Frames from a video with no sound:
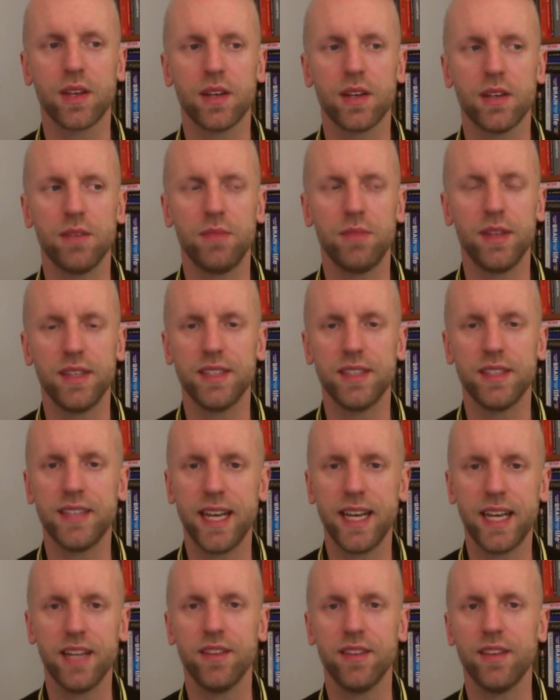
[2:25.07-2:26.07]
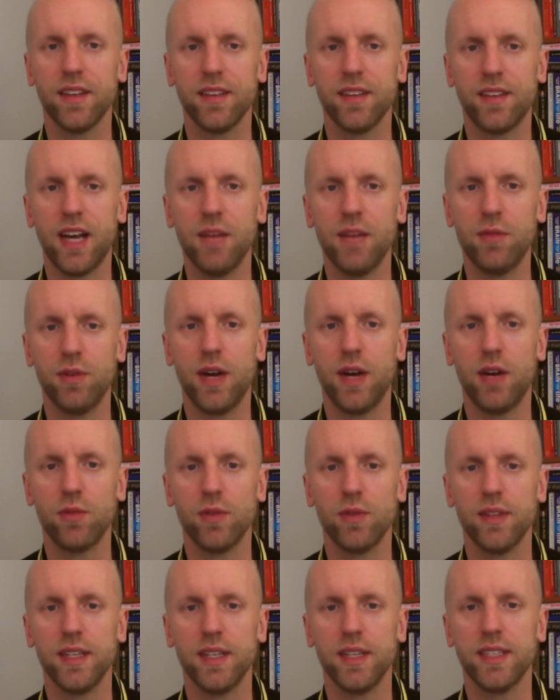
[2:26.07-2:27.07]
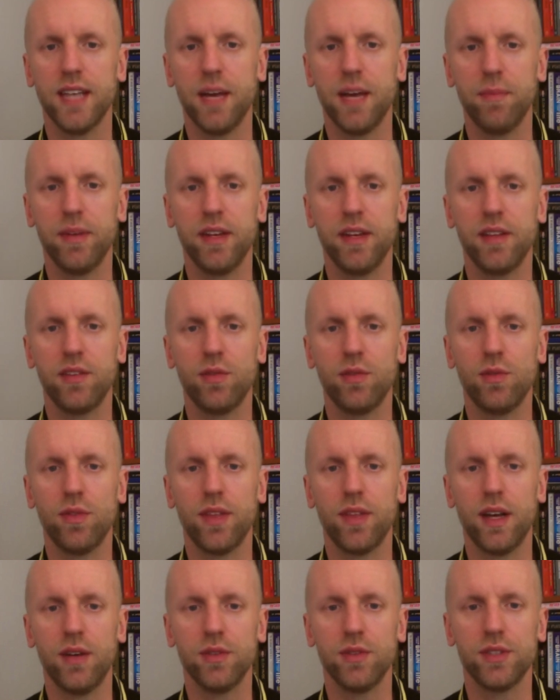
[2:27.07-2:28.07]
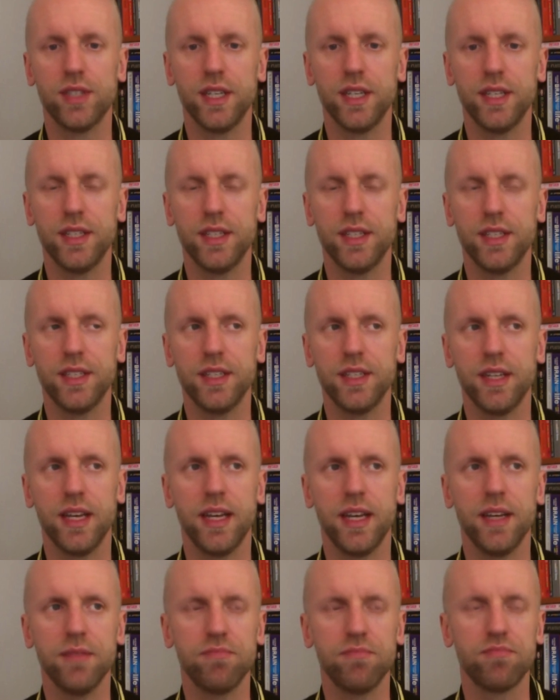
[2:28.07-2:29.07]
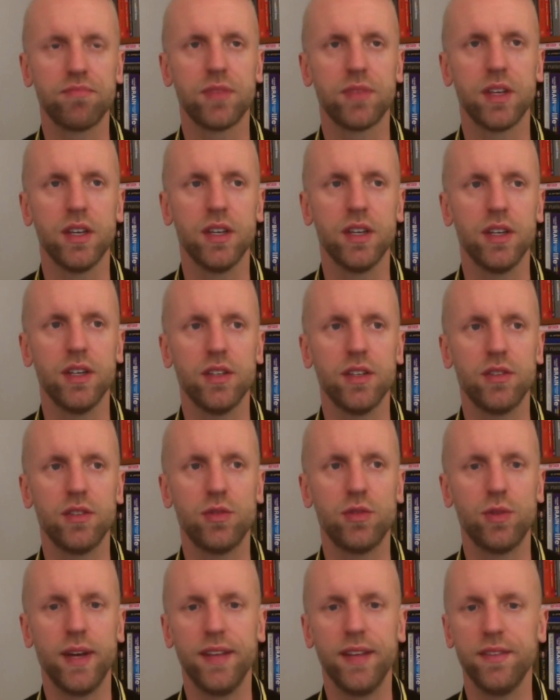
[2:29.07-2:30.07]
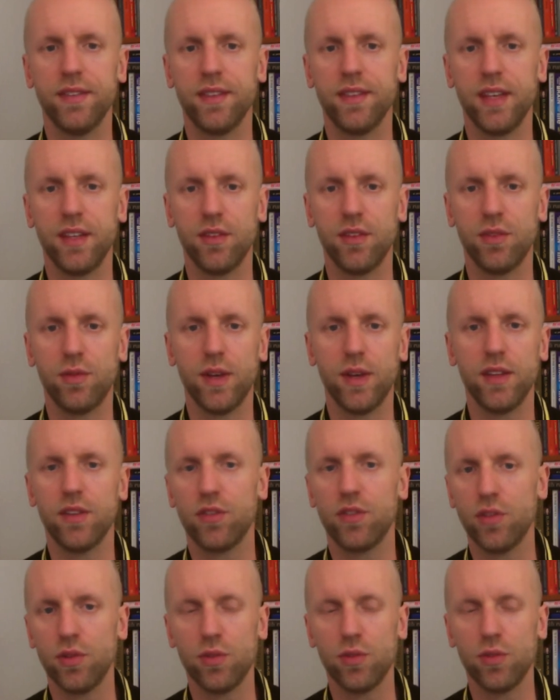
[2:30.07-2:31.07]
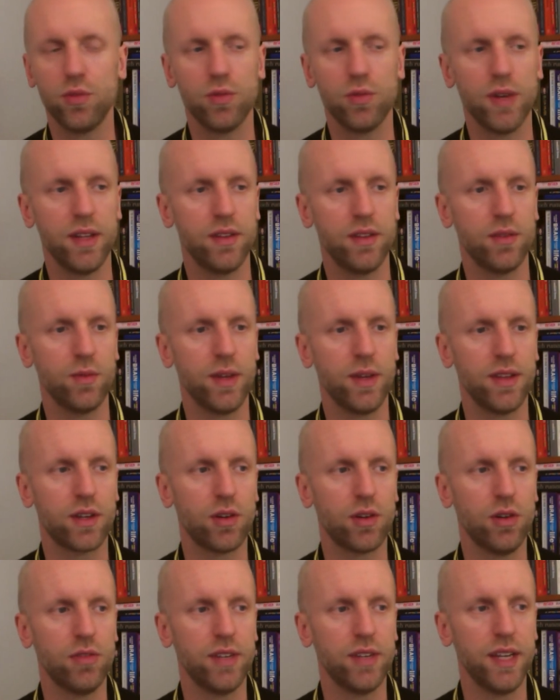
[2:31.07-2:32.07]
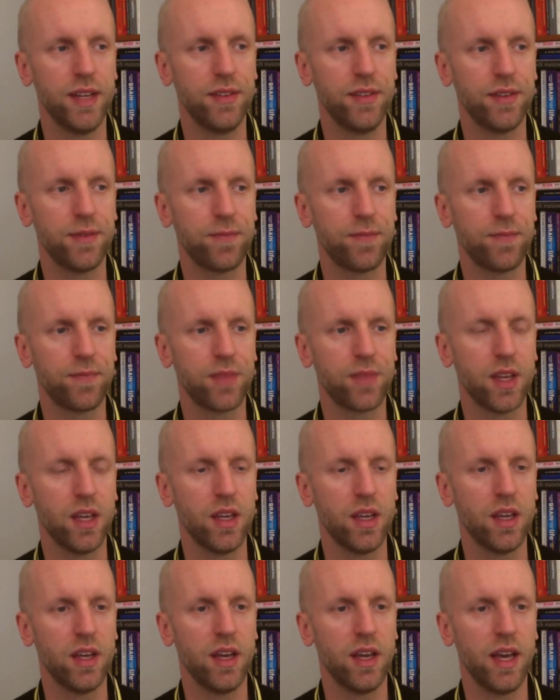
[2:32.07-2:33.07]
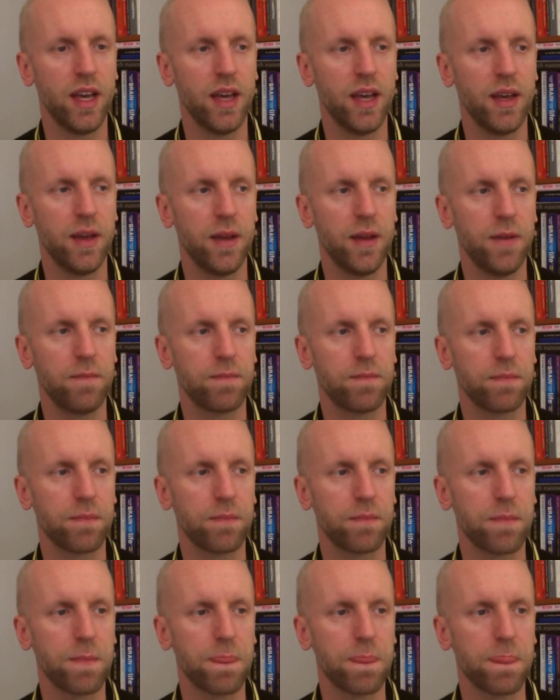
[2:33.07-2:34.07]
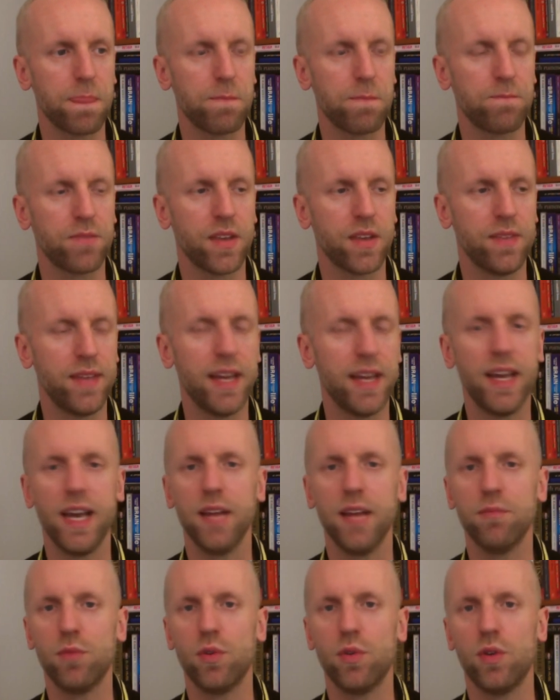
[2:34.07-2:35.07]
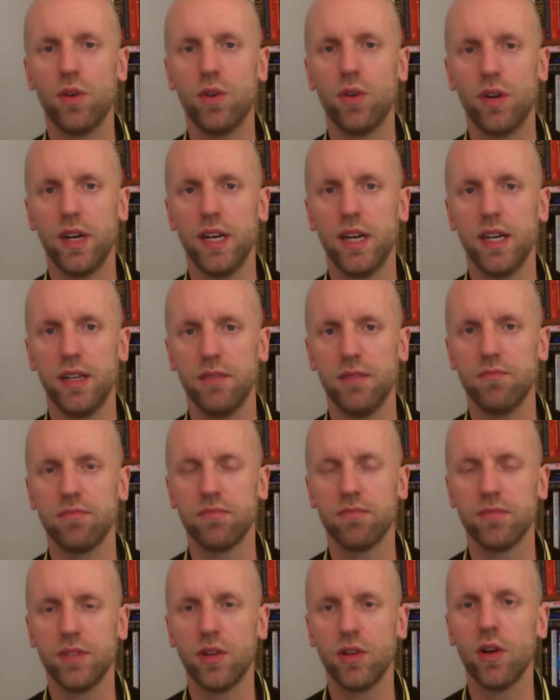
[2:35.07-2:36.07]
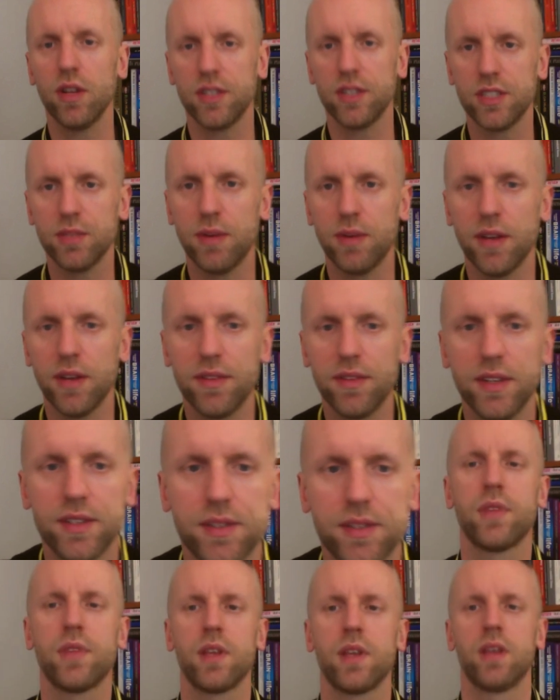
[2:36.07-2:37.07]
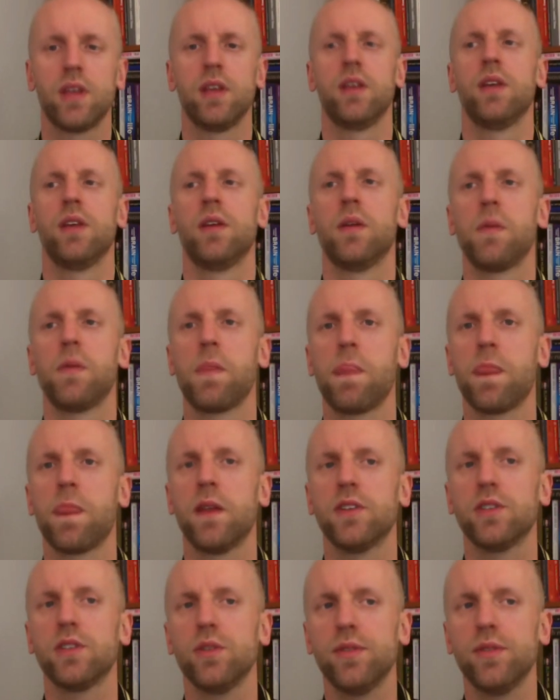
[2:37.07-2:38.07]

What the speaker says: but the second time around, when this happened in 2020 to 22, when the COVID hit, then I had more knowledge about this. So